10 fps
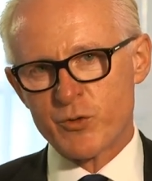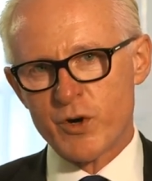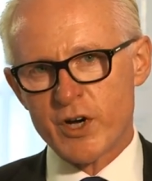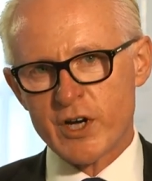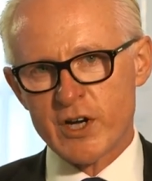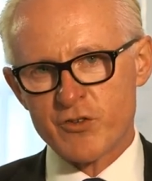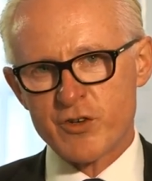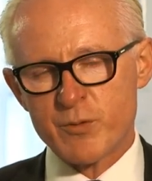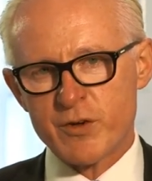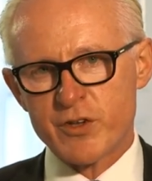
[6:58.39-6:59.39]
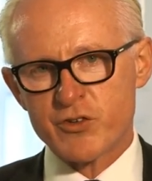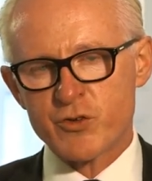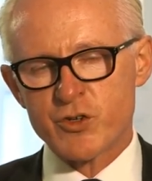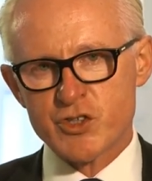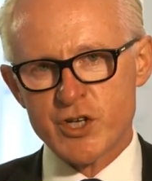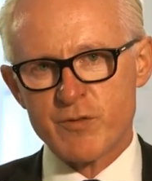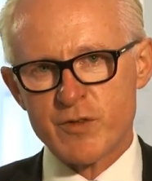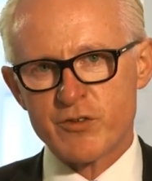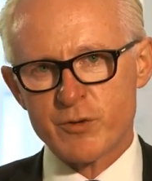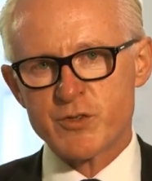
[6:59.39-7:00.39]
work closely with us to achieve
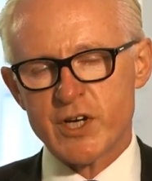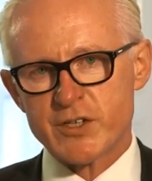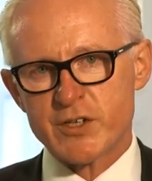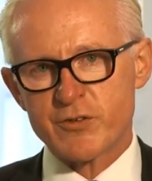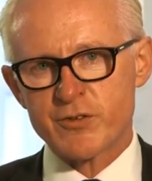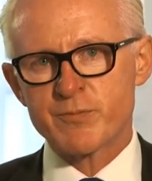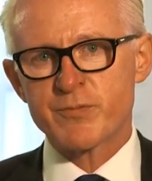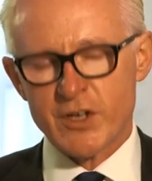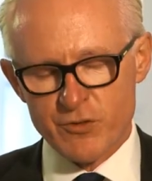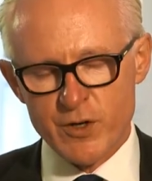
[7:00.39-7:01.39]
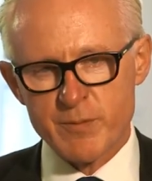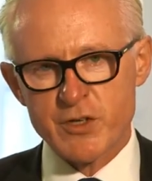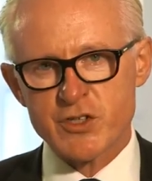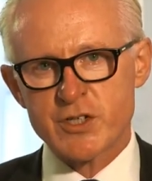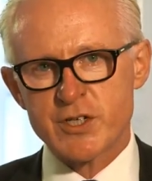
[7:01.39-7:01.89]
these objectives. Thanks very much